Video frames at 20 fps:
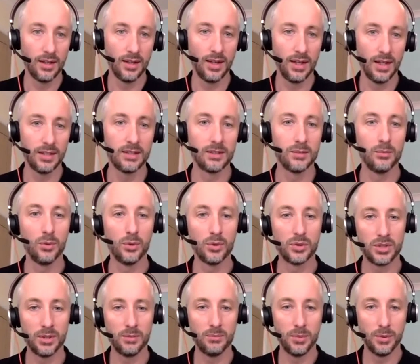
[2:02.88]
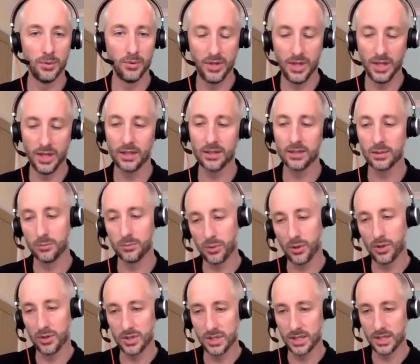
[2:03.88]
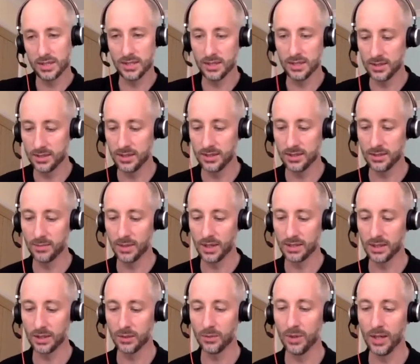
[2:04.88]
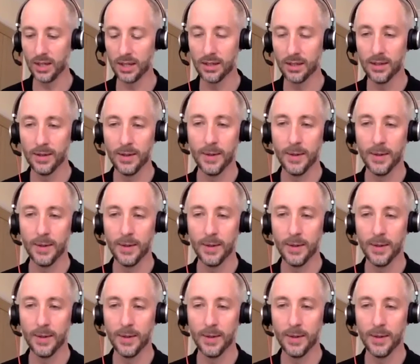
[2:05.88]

into more simple things and processed in a systematic way.